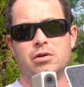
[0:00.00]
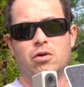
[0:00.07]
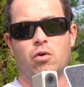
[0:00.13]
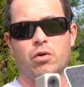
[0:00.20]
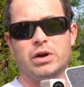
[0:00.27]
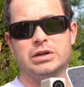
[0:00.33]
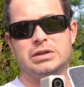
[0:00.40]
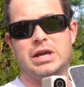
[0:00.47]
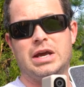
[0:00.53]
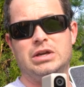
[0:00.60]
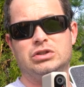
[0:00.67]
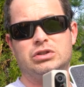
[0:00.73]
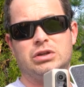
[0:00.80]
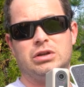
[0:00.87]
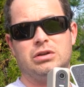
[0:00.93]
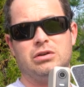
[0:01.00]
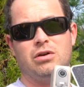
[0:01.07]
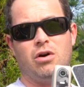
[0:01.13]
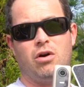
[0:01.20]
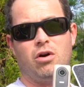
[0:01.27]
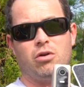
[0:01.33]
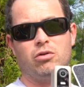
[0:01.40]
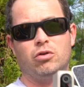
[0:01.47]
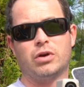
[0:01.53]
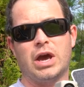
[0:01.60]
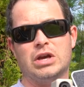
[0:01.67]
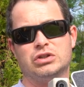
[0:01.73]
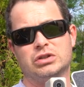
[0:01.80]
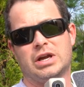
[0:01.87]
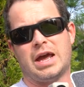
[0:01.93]
orientation or
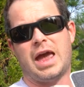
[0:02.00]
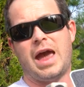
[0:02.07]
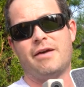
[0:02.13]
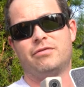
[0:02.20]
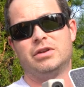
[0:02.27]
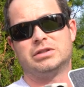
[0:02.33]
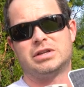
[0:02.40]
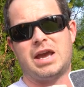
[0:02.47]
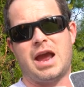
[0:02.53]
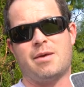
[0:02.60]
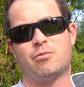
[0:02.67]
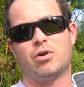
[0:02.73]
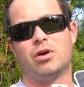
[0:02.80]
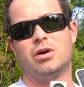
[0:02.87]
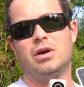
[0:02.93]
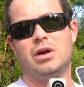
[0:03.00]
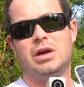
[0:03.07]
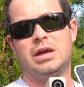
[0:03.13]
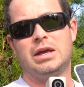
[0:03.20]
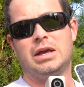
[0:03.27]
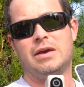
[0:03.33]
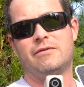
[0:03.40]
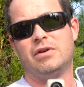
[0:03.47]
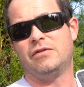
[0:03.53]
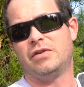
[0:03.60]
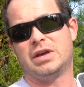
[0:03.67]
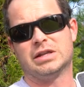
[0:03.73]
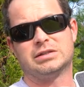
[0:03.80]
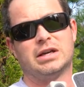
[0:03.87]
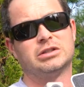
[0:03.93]
location I have this camera, even if
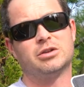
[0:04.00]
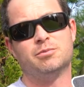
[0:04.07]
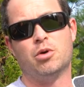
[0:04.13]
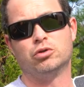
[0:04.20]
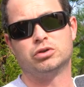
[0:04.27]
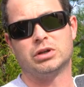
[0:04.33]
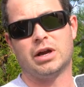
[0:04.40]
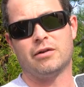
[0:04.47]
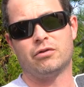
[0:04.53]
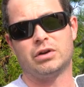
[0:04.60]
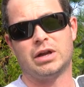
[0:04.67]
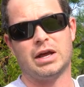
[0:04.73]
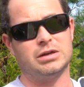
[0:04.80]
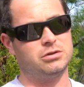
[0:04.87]
it gets lots of motion every day.